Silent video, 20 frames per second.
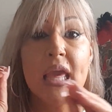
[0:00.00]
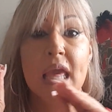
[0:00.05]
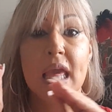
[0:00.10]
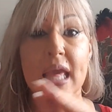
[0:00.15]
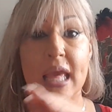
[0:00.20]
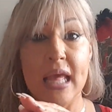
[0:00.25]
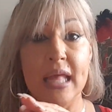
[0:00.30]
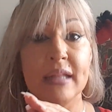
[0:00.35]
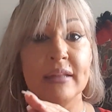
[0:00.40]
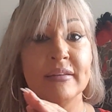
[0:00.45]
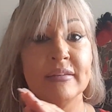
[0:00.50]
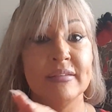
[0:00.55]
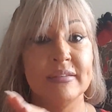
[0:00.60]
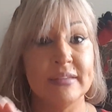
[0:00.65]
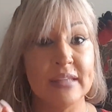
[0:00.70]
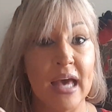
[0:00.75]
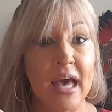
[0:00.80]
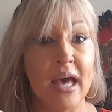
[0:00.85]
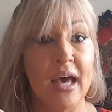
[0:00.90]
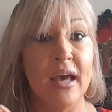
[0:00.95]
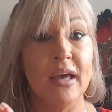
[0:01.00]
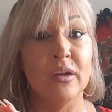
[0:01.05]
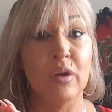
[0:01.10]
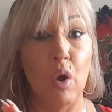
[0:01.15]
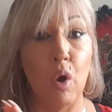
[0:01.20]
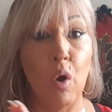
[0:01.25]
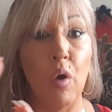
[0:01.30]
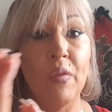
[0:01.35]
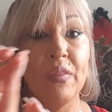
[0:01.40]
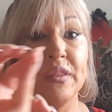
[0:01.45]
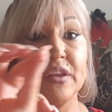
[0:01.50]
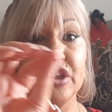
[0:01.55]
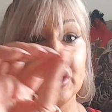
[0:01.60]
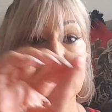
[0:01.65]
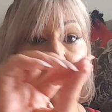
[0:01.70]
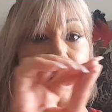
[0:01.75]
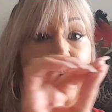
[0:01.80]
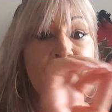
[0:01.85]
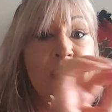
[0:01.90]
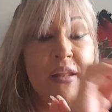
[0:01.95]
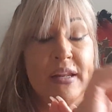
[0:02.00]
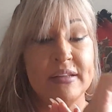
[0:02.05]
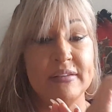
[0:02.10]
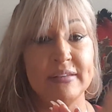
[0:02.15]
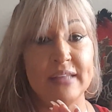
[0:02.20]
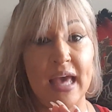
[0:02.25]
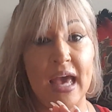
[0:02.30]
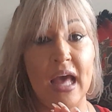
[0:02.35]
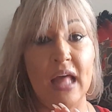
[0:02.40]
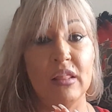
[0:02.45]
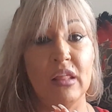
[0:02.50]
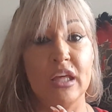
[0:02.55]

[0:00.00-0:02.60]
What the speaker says: inside on the shelf that it's at.